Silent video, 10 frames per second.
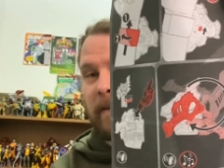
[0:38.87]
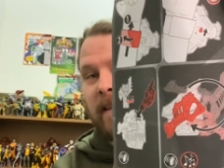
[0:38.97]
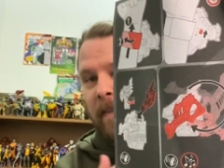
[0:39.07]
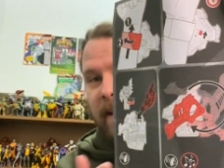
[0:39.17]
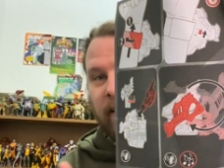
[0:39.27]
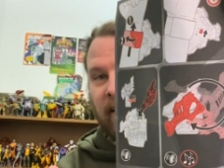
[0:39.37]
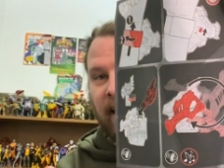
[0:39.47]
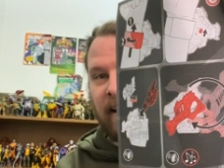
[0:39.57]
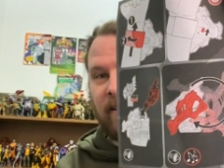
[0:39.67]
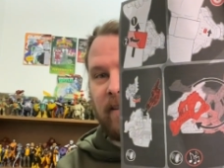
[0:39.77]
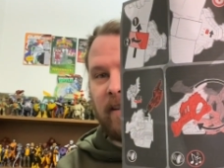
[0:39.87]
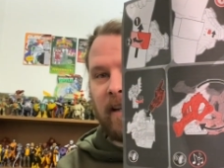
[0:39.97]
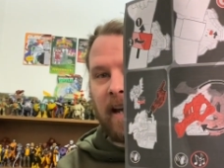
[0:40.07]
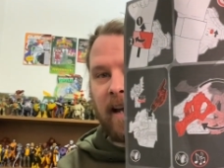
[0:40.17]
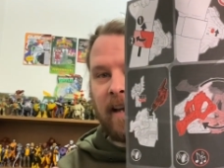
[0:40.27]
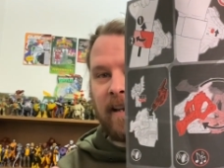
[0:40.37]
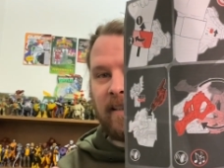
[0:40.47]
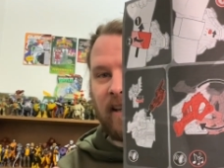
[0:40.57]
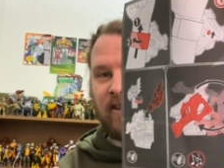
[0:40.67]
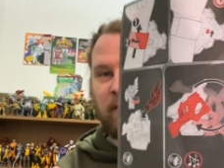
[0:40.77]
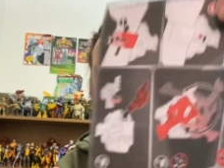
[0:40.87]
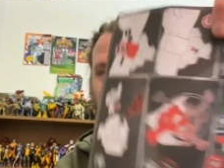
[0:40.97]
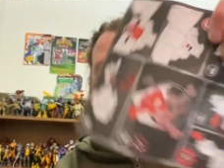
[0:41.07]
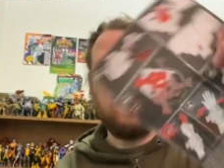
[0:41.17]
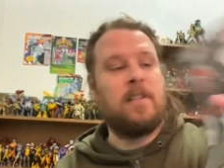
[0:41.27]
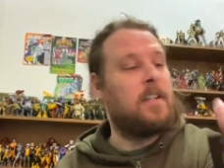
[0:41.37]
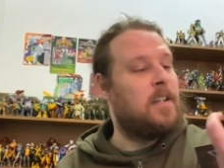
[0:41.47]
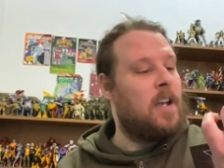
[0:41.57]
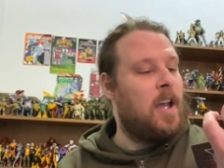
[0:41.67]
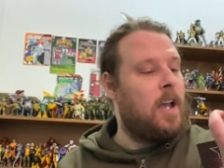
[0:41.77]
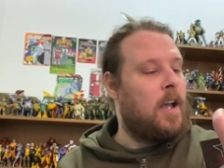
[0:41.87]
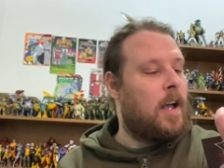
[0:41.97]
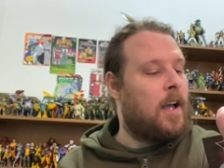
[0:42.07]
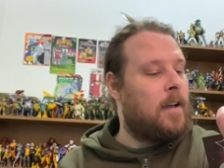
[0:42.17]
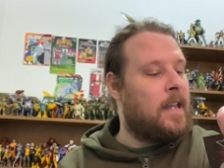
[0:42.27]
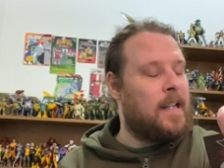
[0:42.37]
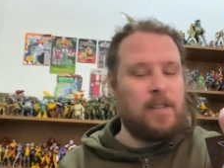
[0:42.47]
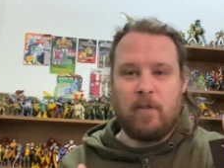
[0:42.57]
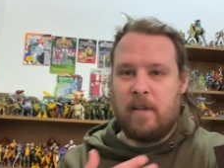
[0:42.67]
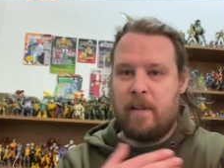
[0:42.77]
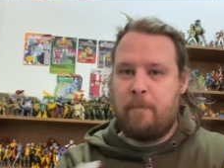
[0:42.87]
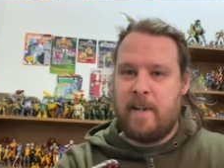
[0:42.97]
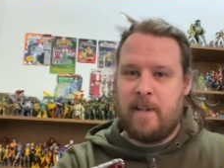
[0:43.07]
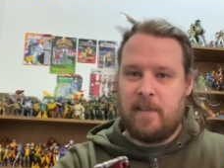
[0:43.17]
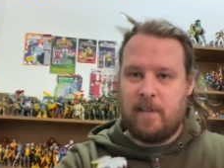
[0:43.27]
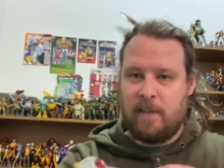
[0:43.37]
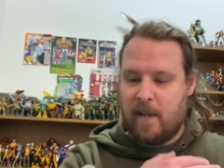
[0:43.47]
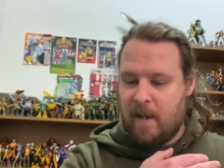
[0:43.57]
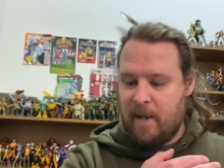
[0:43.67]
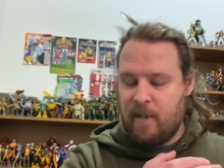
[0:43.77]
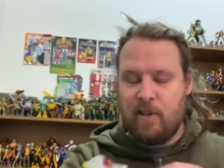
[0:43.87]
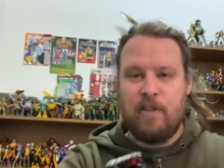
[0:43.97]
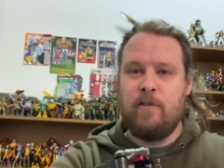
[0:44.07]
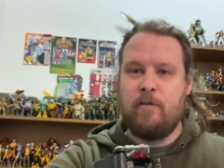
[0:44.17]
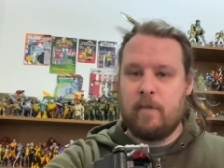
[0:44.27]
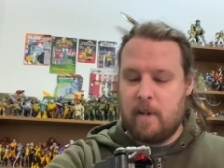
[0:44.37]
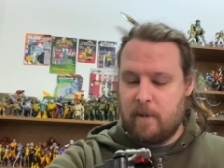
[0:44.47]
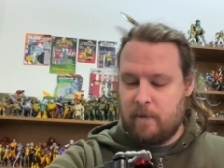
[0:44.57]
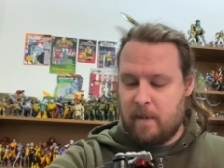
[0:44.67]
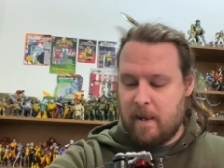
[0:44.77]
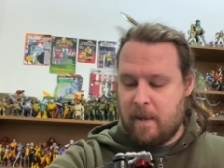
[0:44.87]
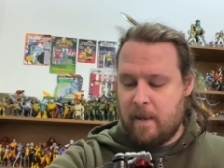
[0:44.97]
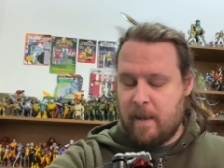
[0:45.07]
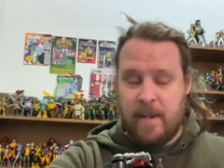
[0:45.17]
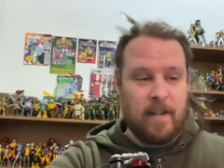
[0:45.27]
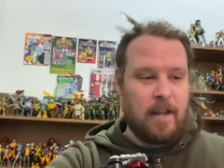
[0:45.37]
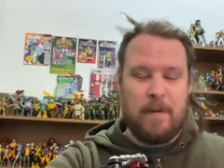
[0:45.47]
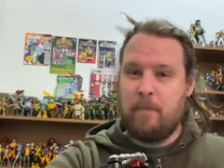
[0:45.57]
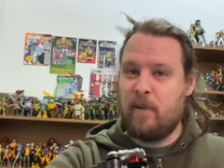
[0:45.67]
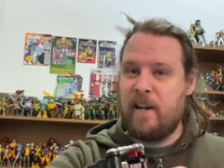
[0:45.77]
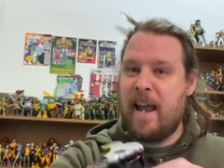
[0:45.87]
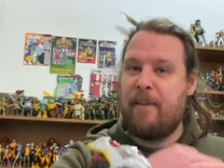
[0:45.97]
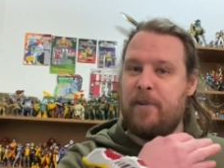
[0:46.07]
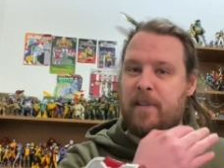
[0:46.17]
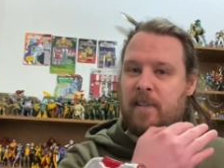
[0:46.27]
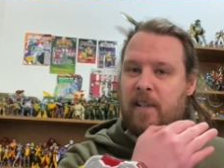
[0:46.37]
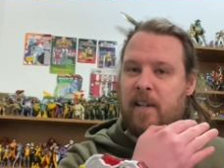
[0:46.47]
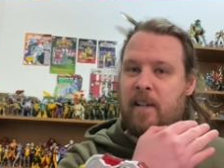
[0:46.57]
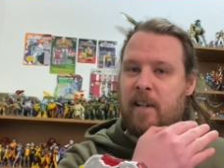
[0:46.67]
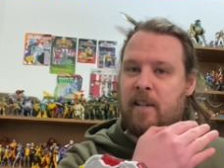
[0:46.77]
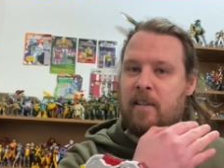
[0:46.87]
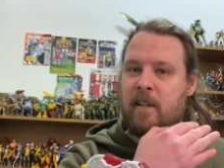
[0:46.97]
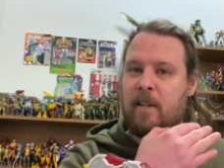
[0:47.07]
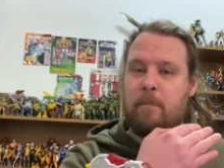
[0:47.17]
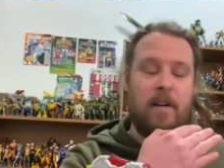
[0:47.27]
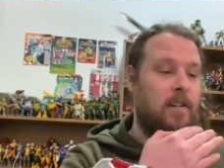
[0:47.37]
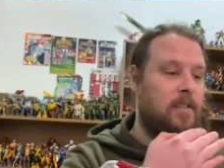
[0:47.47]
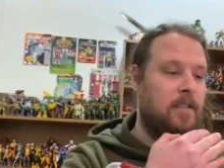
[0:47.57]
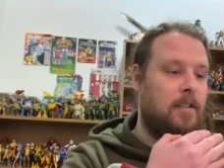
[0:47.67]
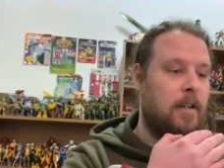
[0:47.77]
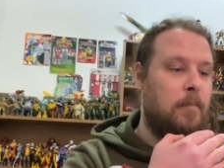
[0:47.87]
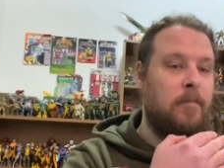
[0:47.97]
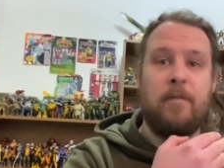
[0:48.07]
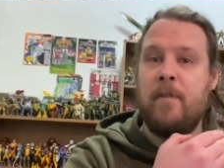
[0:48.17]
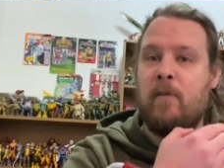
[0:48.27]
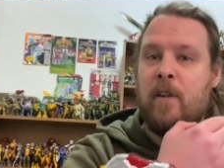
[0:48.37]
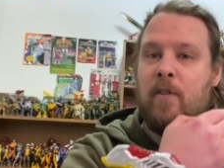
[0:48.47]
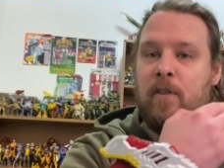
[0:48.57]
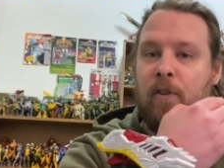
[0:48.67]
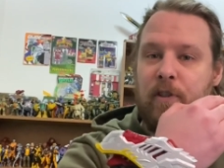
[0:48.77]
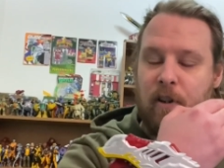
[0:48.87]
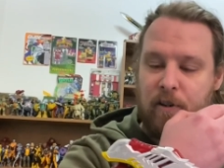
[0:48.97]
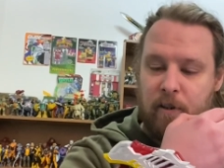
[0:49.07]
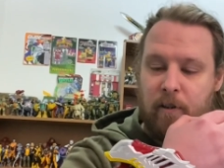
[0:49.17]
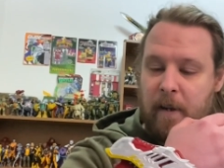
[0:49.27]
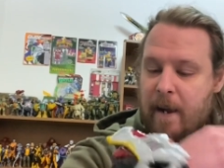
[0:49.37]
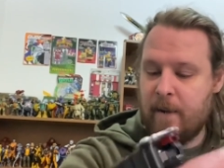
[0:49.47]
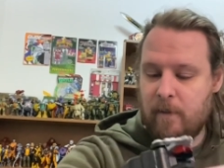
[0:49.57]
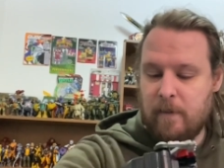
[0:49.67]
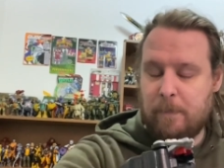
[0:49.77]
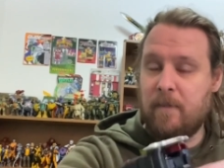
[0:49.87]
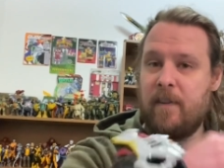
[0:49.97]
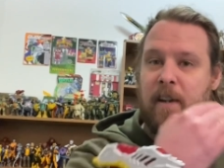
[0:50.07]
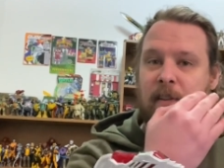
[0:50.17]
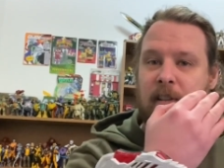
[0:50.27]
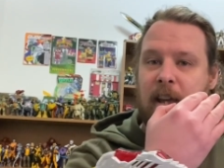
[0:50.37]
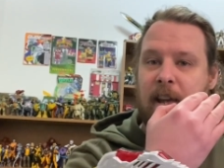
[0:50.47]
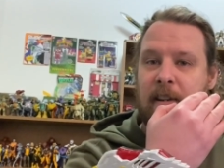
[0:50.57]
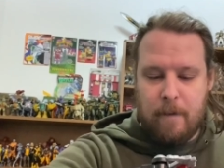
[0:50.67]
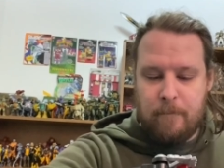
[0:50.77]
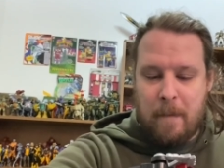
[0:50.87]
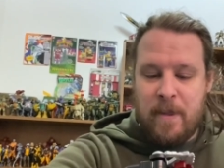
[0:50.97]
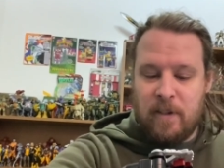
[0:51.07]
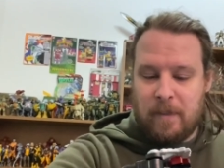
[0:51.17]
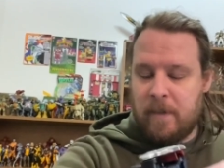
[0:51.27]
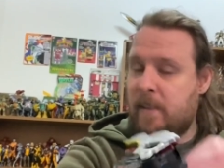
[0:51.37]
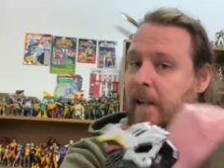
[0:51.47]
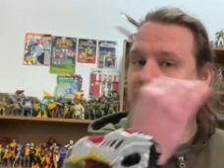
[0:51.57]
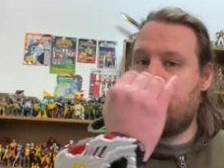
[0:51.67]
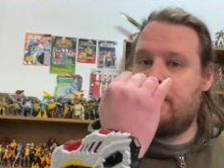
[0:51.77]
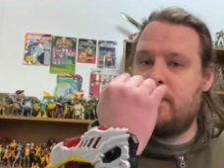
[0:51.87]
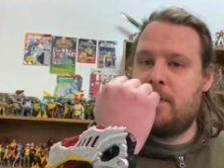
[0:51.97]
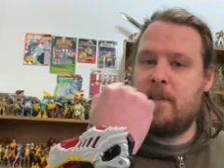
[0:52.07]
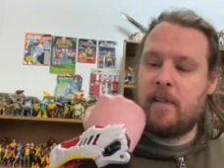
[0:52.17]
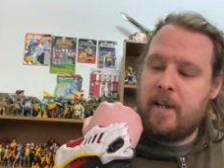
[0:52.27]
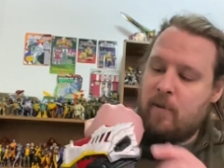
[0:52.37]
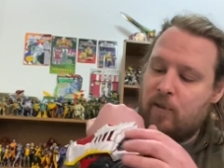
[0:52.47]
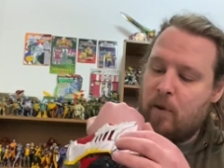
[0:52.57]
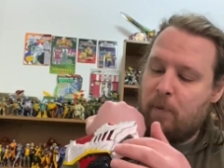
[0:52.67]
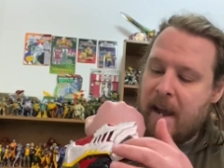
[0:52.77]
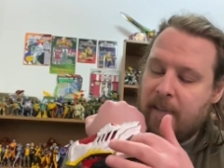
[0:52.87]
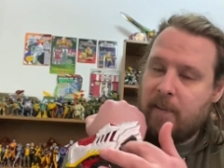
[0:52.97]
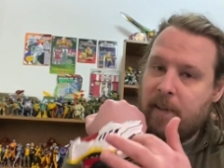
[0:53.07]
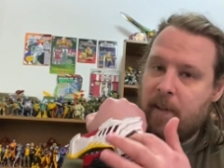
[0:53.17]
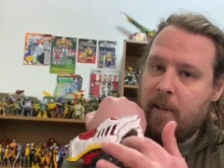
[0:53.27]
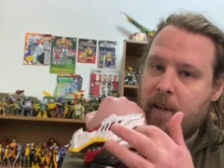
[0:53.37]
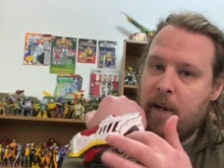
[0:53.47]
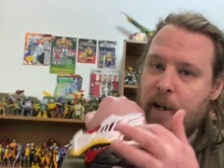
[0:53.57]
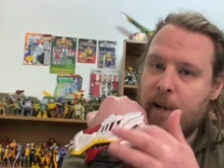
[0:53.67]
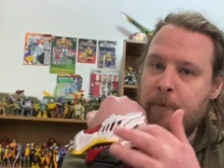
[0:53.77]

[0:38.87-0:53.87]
the thing around and it tells you it plays music. And that's sort of the biggest issue, or I think a lot of people are going to have with this thing in comparison from the Ryu Soul Charger. I looked up some videos on that. And, I mean, there's some aesthetic differences, like there's no plastic here.